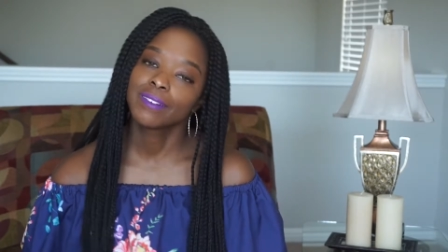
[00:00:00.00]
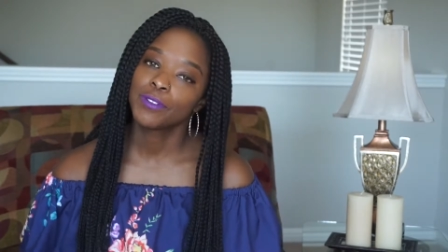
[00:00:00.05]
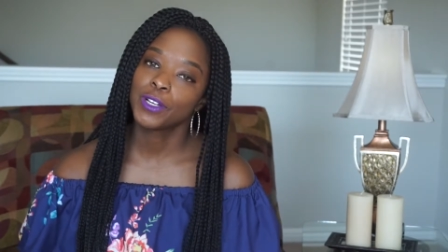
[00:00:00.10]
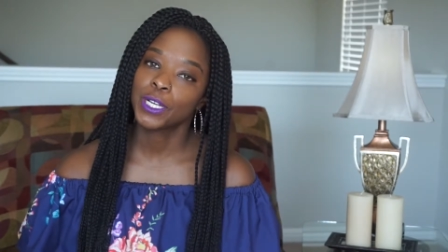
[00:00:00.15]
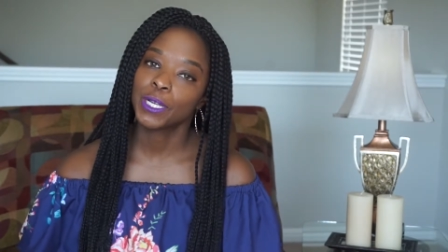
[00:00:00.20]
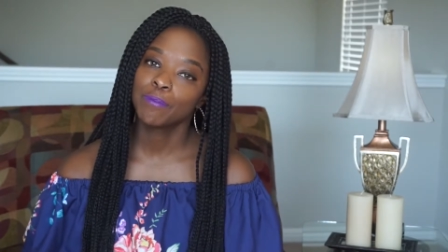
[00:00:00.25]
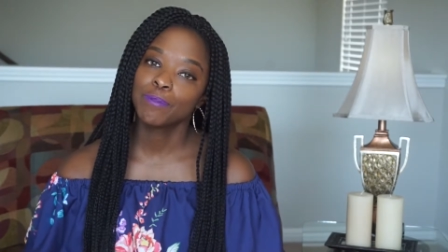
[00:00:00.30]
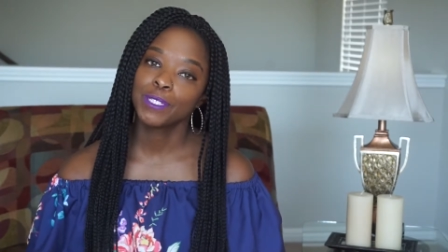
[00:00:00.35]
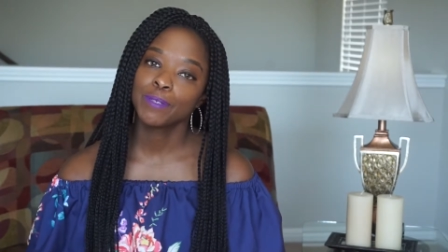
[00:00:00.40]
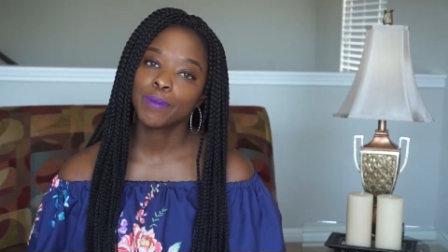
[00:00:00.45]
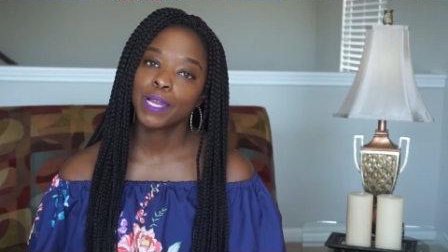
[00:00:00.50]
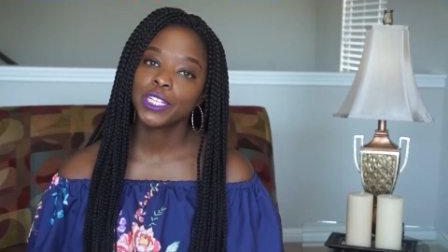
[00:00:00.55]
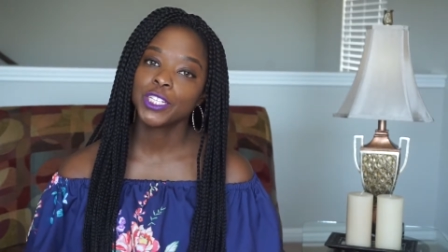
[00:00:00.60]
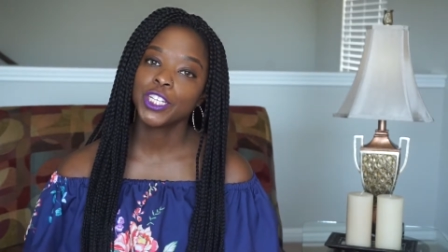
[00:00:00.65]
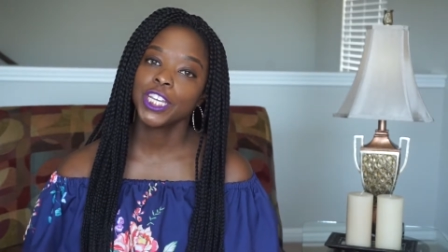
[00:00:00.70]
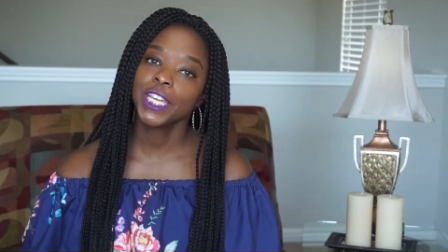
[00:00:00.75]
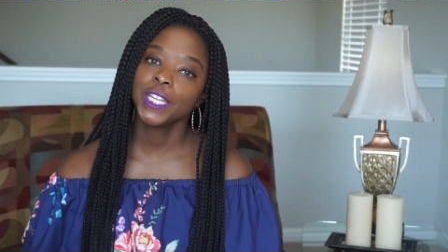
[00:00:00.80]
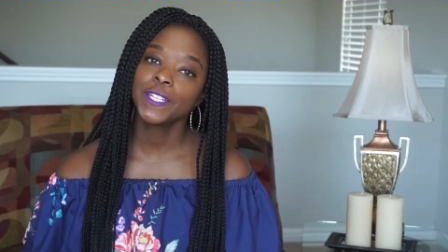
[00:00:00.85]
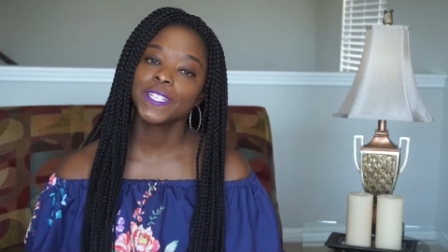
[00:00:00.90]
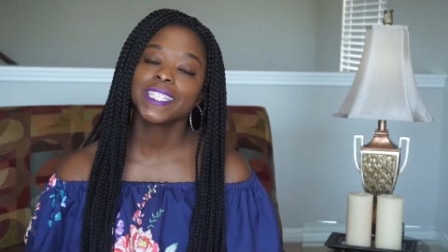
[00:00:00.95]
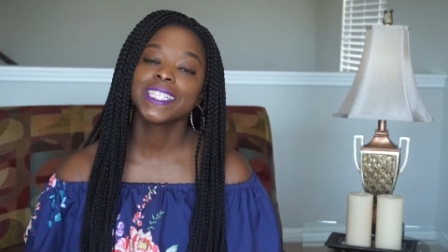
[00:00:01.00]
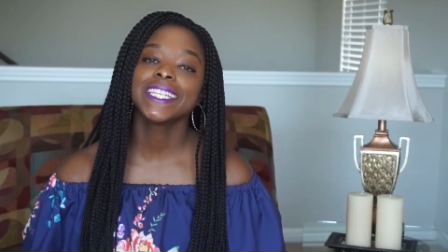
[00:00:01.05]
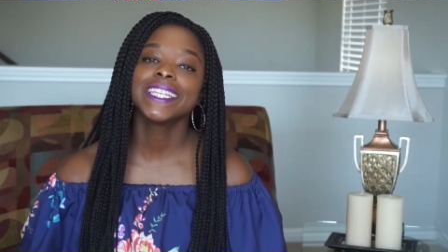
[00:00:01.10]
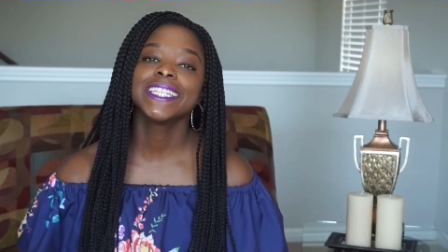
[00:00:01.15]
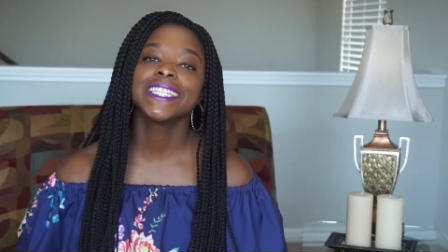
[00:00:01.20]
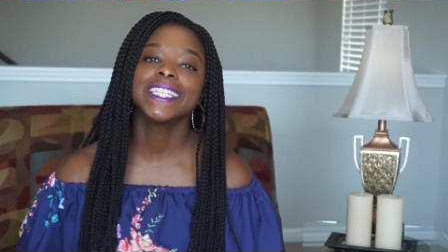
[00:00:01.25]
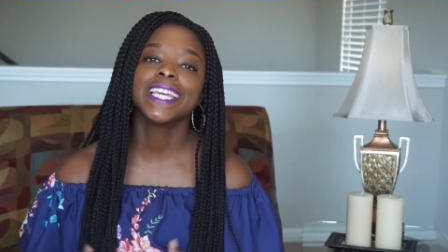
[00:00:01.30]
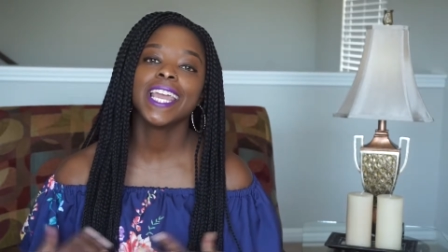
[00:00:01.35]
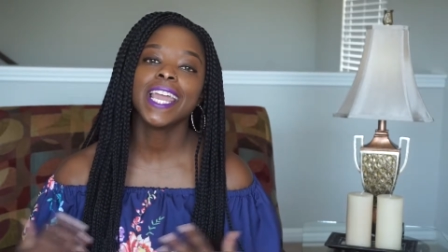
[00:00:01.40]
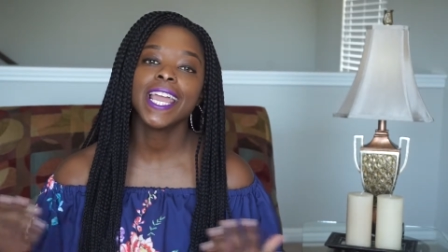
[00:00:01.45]
Welcome to my channel.
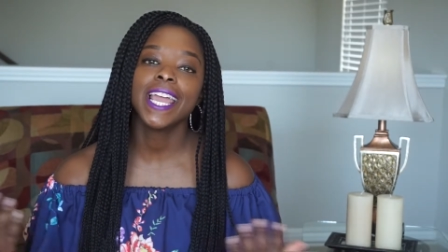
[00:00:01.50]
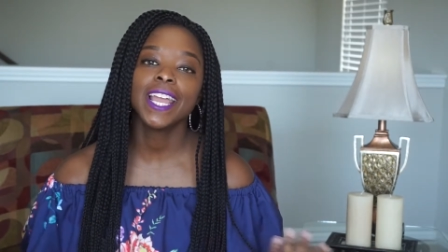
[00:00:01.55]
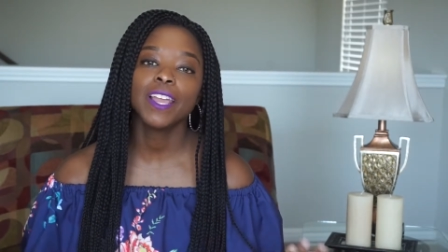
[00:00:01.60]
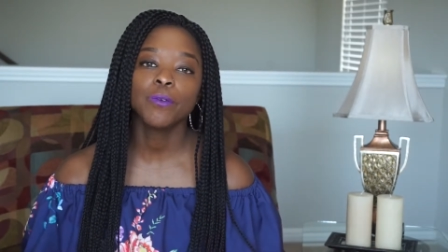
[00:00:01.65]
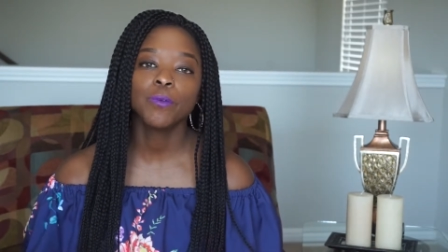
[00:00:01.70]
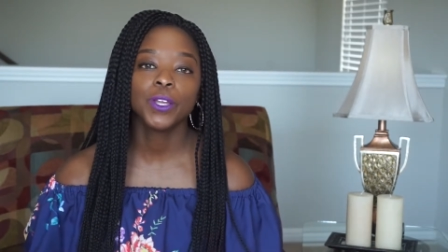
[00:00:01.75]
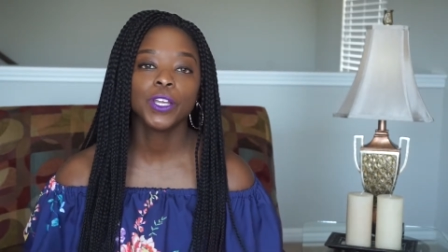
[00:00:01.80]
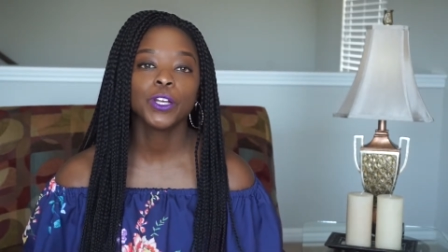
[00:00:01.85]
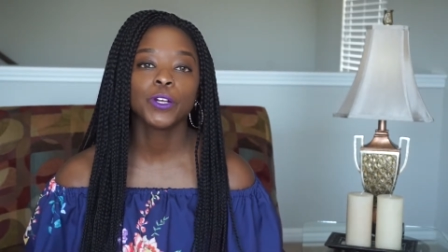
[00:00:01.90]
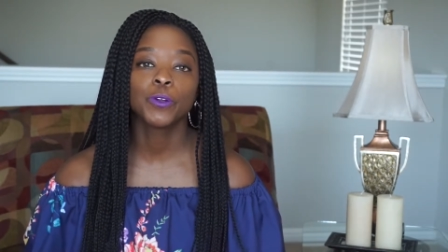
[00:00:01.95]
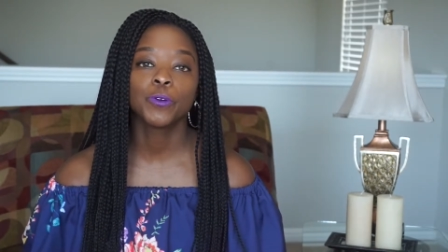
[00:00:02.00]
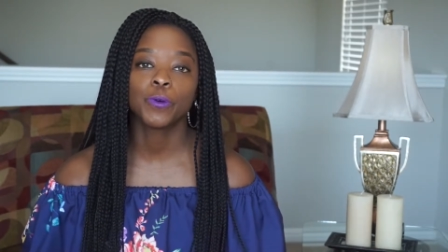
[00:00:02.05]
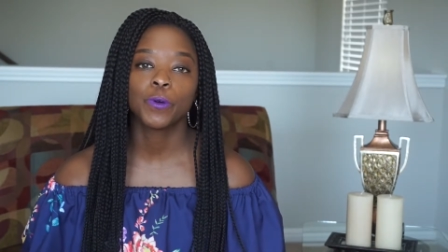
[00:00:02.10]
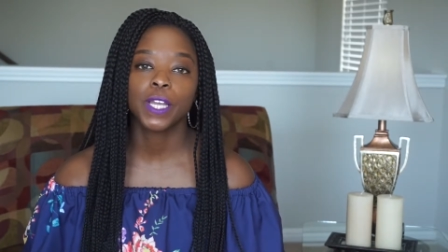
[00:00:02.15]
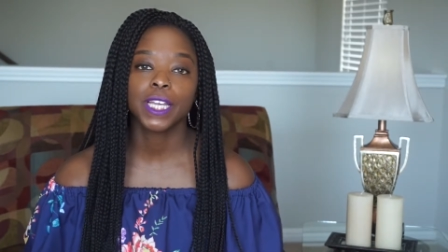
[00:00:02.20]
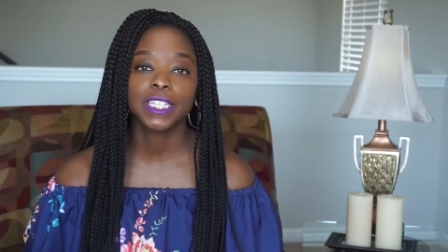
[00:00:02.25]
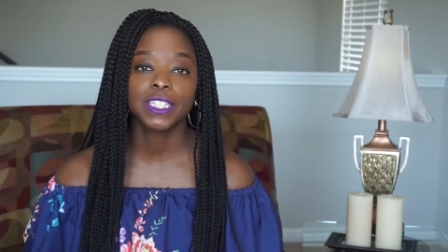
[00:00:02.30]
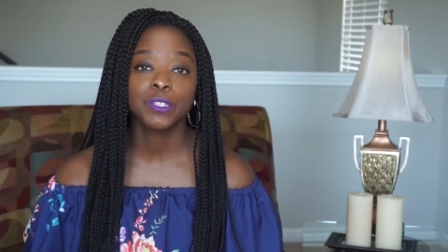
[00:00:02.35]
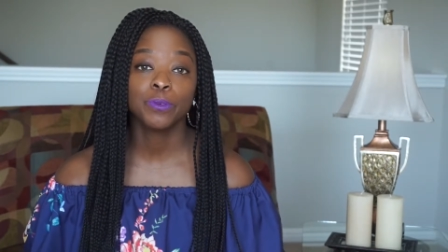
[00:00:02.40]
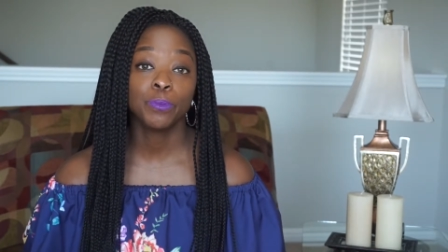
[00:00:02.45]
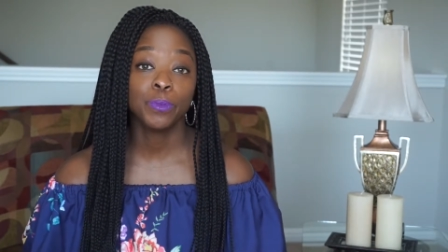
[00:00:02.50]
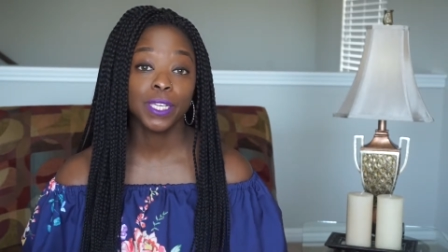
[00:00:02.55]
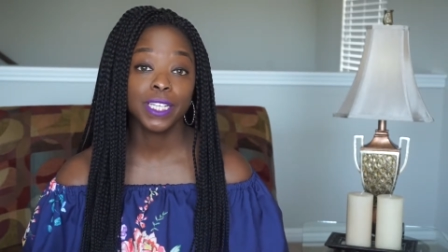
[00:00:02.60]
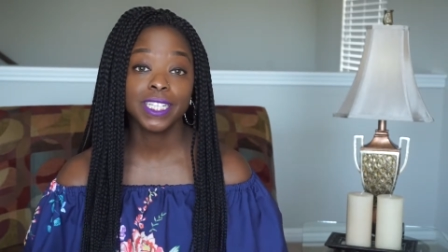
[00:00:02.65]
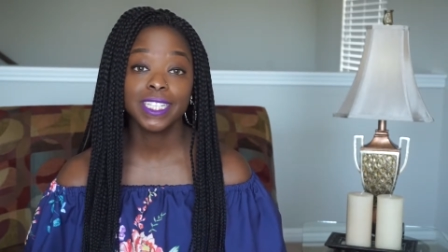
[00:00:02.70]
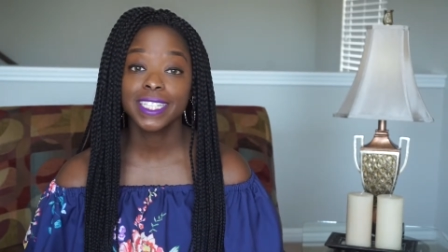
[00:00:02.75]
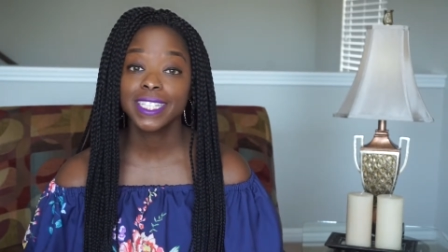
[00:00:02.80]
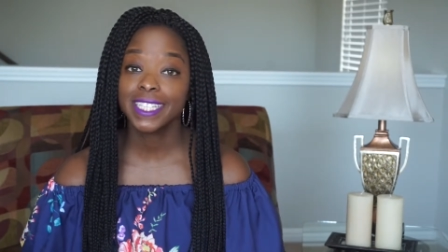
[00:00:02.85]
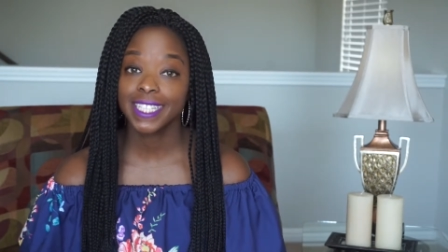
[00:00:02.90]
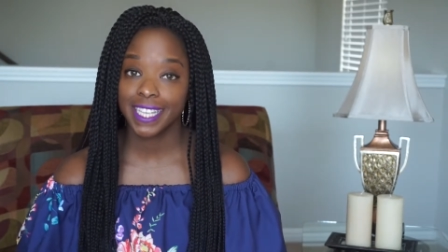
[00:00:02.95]
Today we are going to be
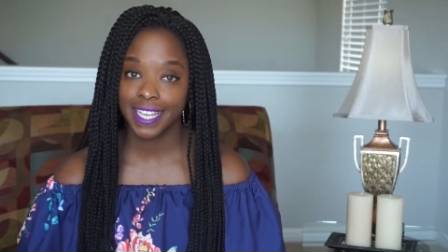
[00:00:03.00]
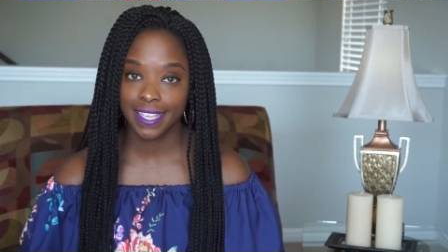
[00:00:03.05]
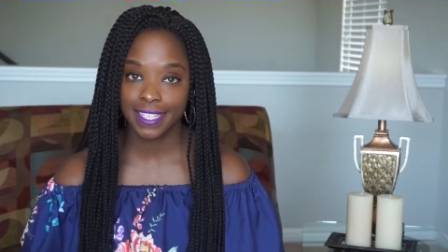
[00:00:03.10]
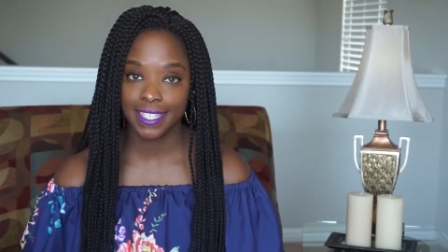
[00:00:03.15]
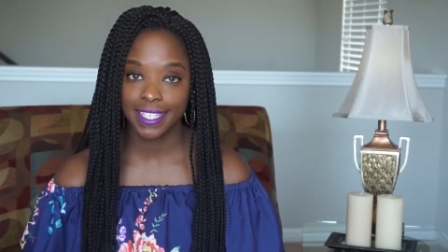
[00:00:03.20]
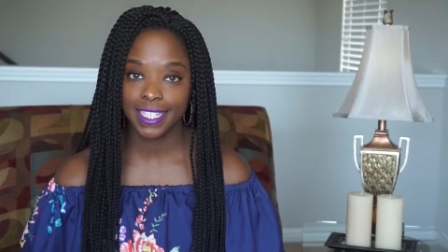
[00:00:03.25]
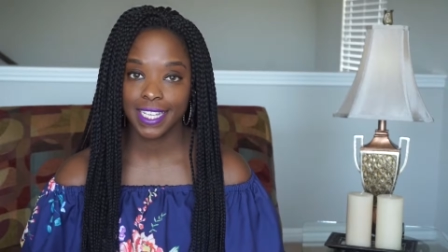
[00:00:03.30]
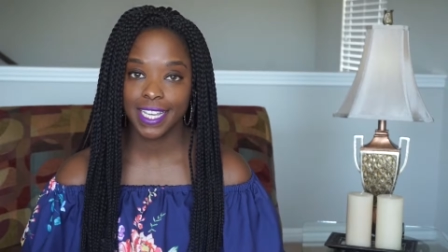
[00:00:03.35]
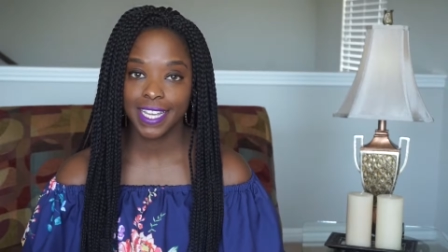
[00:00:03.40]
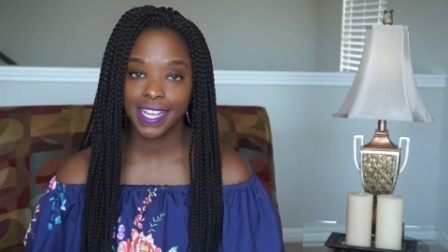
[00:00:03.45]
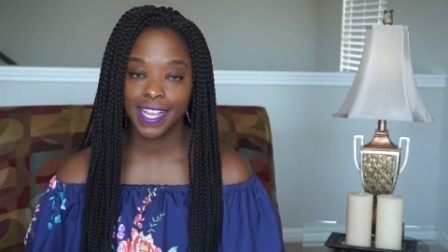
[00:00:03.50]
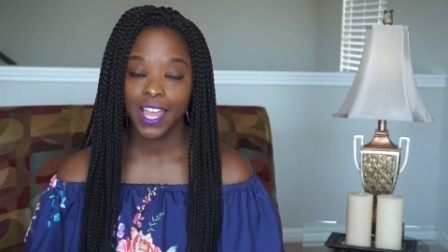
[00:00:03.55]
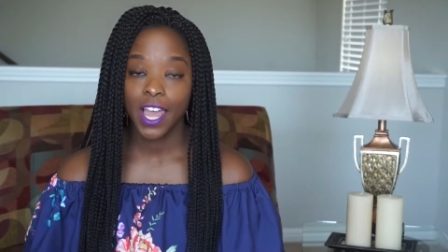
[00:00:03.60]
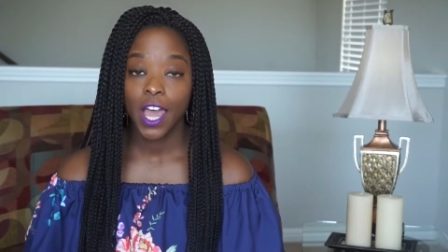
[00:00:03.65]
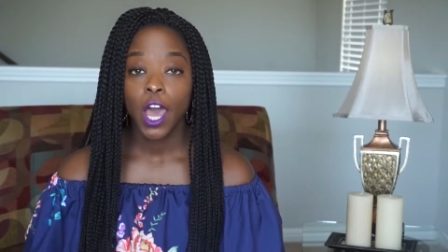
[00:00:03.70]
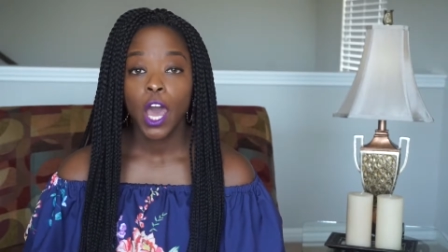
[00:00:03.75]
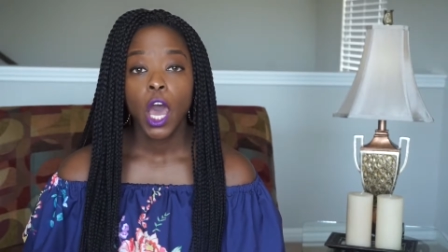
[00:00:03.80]
discussing